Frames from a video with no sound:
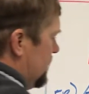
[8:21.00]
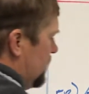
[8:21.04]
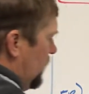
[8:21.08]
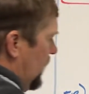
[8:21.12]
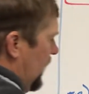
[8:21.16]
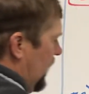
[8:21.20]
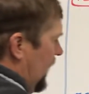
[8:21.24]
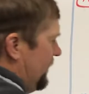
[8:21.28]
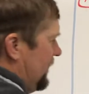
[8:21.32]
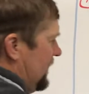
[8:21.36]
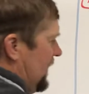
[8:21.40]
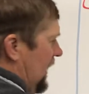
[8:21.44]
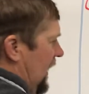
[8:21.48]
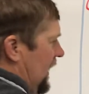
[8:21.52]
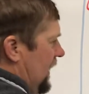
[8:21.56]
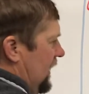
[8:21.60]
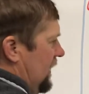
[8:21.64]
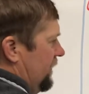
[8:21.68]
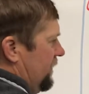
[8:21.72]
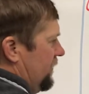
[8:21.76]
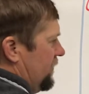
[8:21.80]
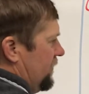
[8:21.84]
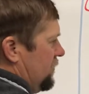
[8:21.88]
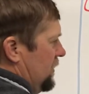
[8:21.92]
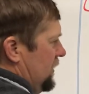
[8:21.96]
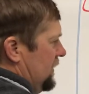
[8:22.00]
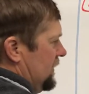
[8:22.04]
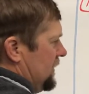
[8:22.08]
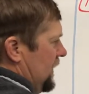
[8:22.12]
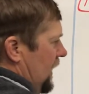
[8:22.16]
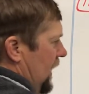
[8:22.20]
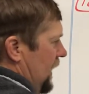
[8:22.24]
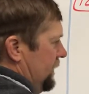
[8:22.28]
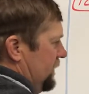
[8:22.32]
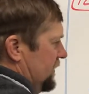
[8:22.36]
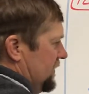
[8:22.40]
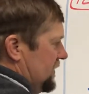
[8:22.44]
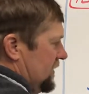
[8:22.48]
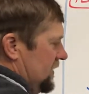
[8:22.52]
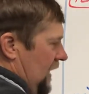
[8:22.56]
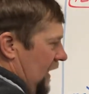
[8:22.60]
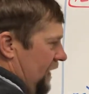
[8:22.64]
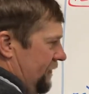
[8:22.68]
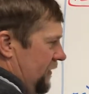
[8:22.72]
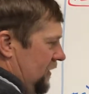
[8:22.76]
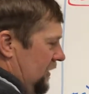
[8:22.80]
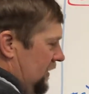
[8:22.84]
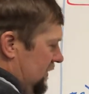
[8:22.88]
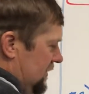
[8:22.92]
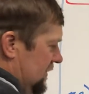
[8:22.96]
we have negative 3 times
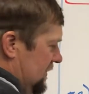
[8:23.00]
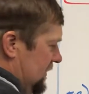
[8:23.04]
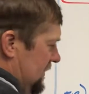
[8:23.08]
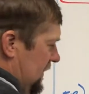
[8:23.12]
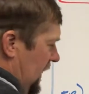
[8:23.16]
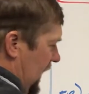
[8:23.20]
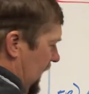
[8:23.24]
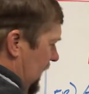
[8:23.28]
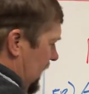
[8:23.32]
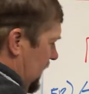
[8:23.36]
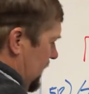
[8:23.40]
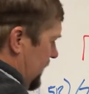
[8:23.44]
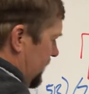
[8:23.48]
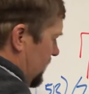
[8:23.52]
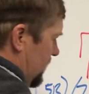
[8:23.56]
7 is negative